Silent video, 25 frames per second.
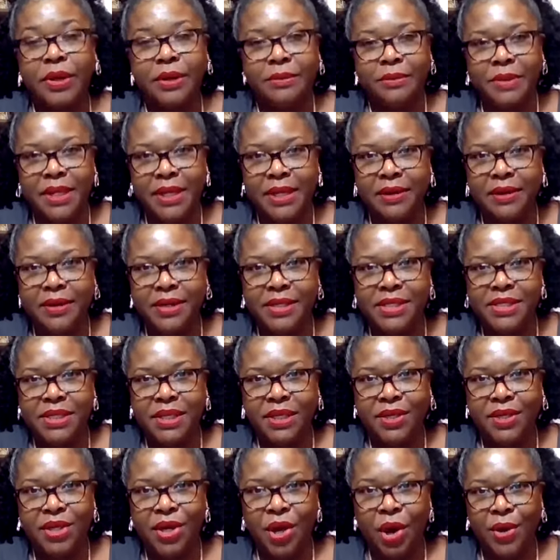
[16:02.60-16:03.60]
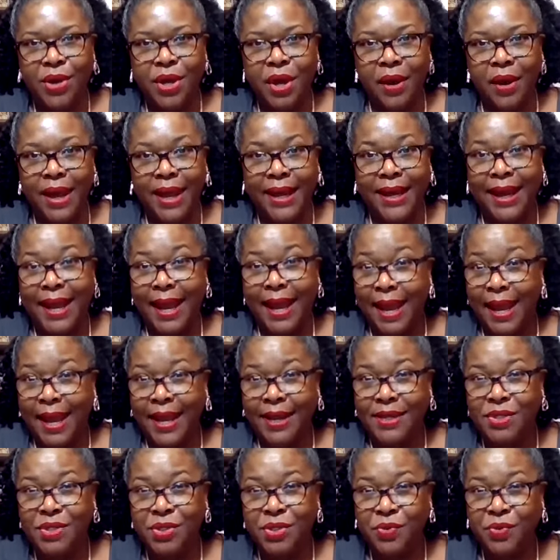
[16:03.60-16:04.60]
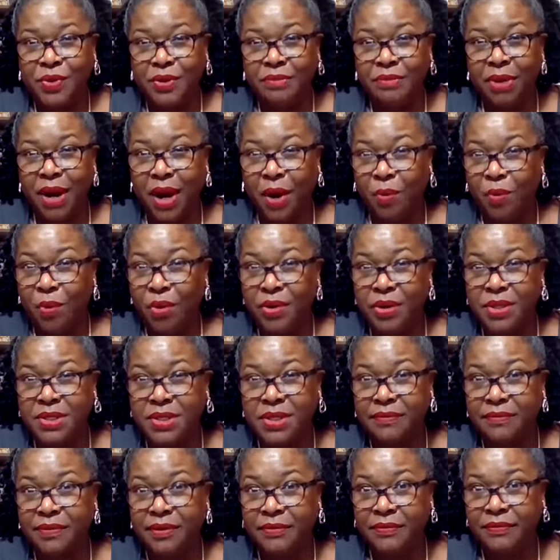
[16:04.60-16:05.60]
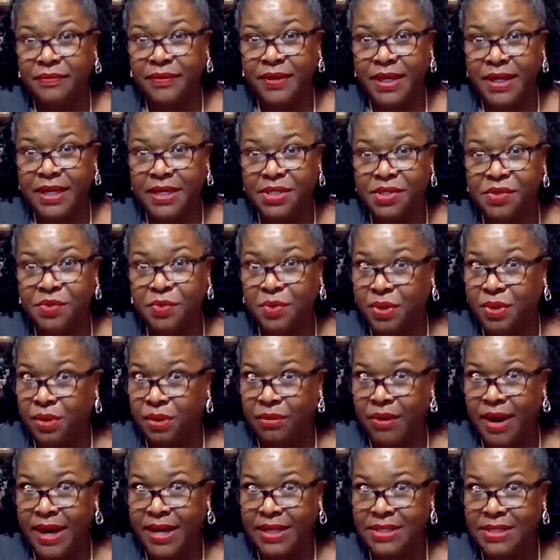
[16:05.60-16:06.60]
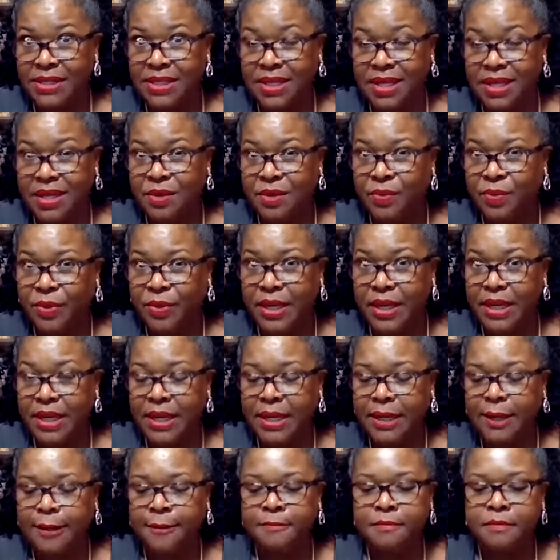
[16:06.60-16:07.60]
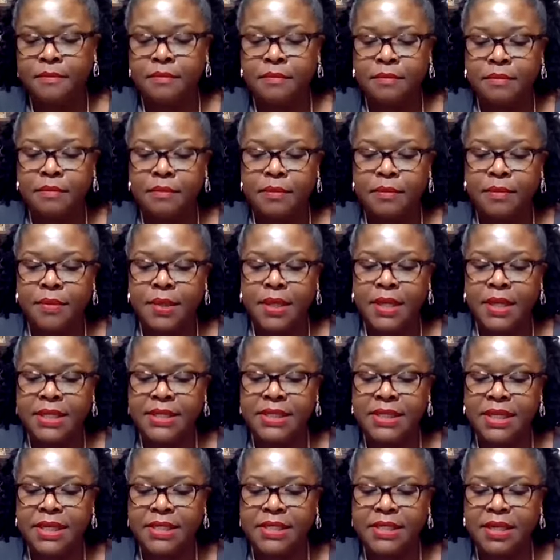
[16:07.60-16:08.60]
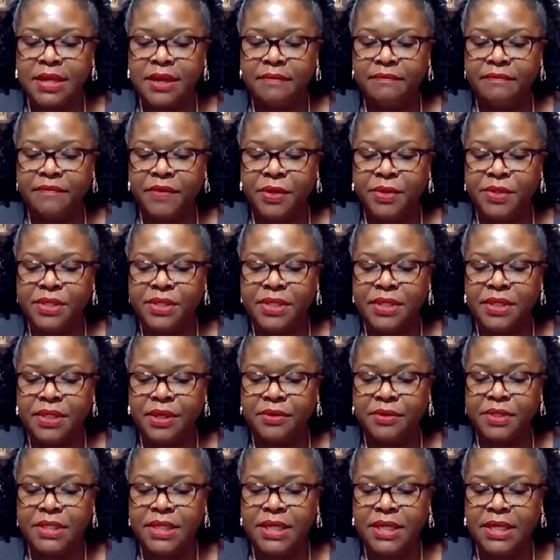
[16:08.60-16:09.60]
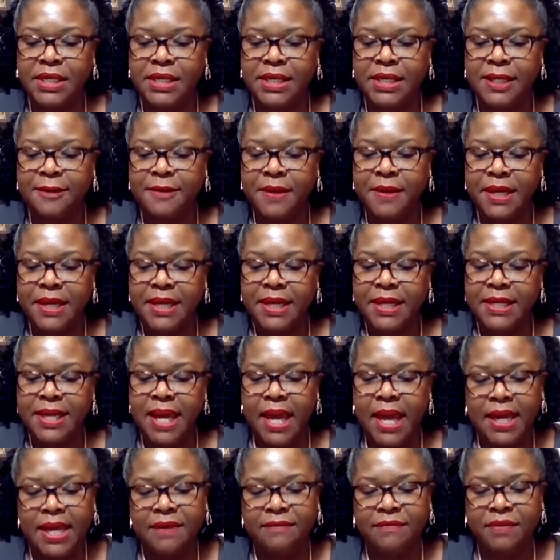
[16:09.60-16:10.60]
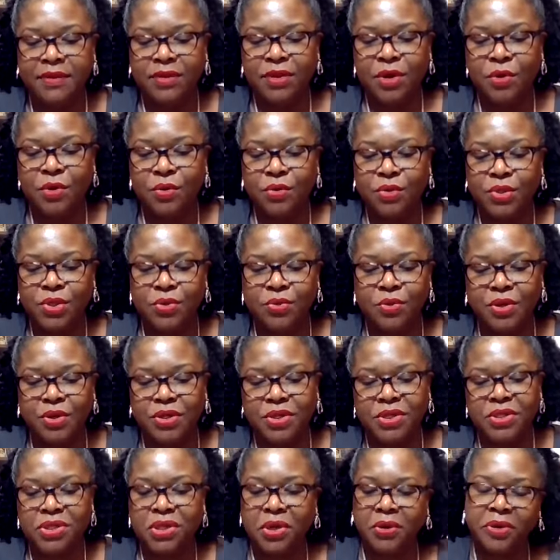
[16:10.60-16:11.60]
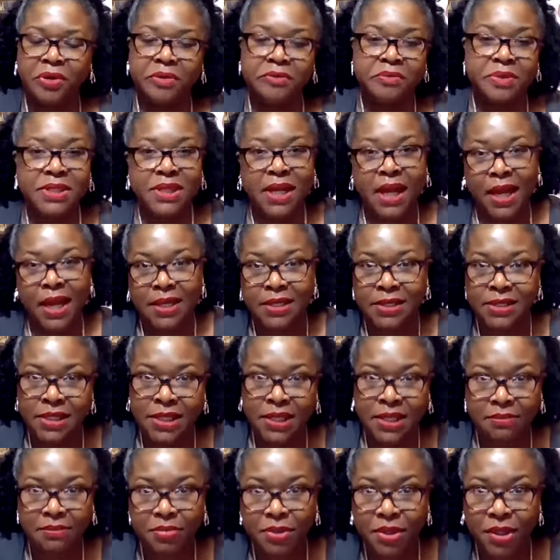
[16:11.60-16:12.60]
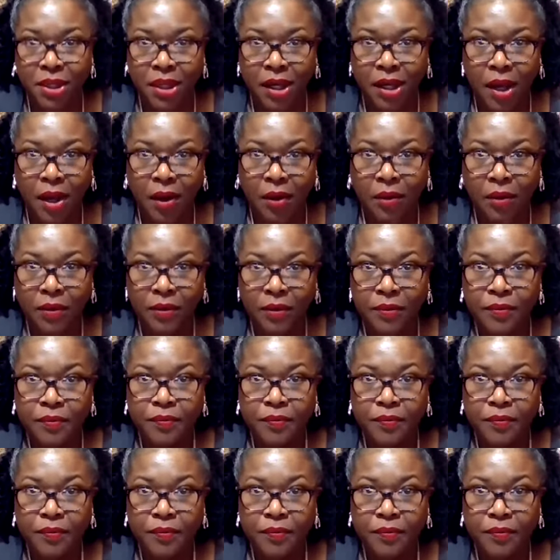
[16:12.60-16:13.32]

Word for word: to come in here and tell y'all, y'all got to add to it by works of the flesh. What Christ did, really? He says here in verse 13, not even those who are circumcised keep the law.